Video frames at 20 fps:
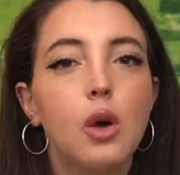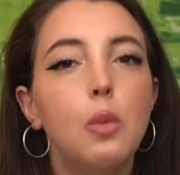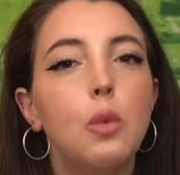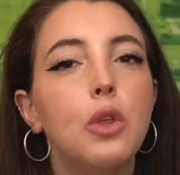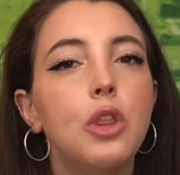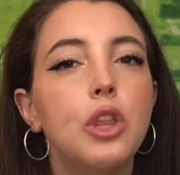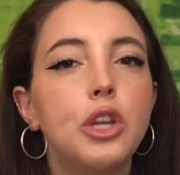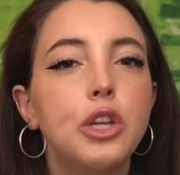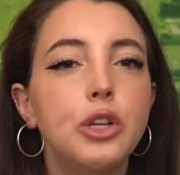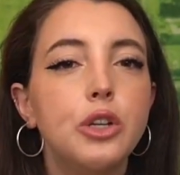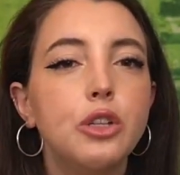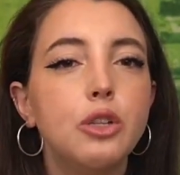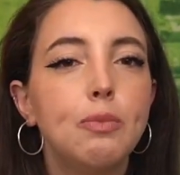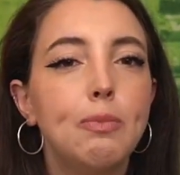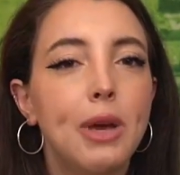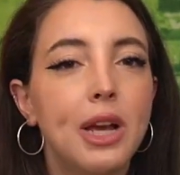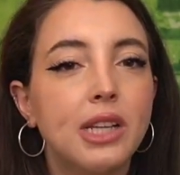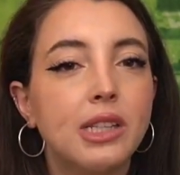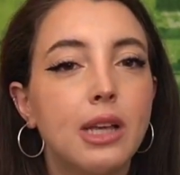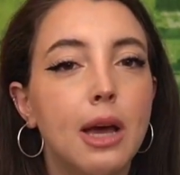When the news
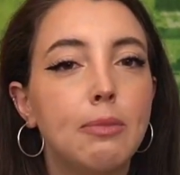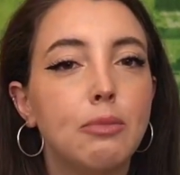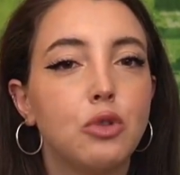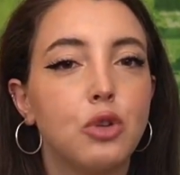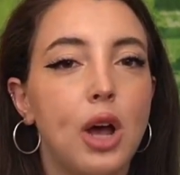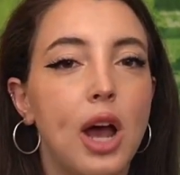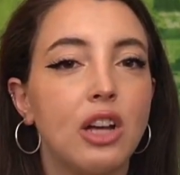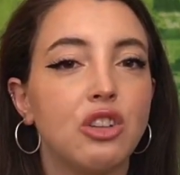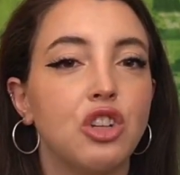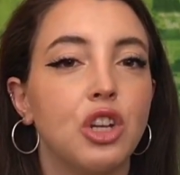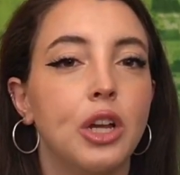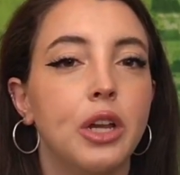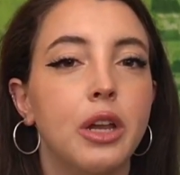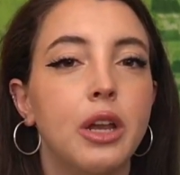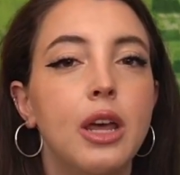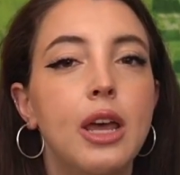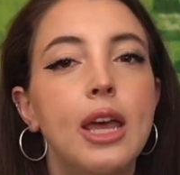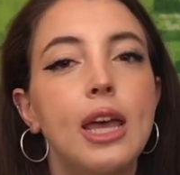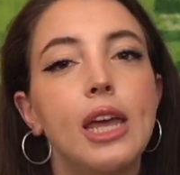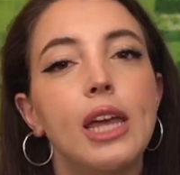picked up
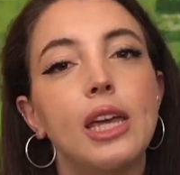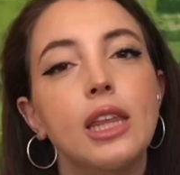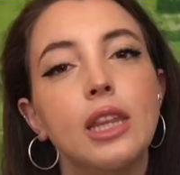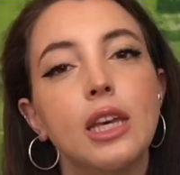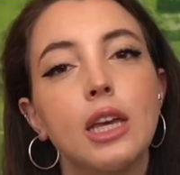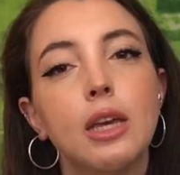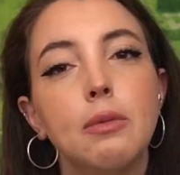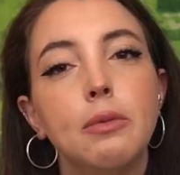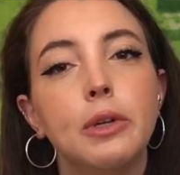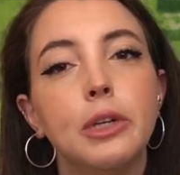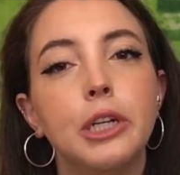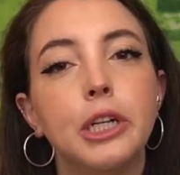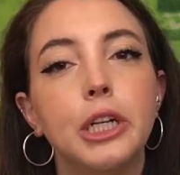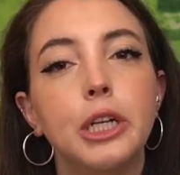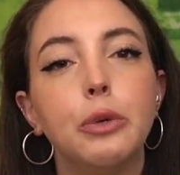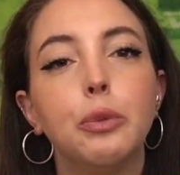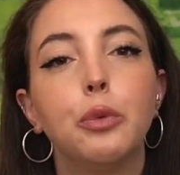traction in the community,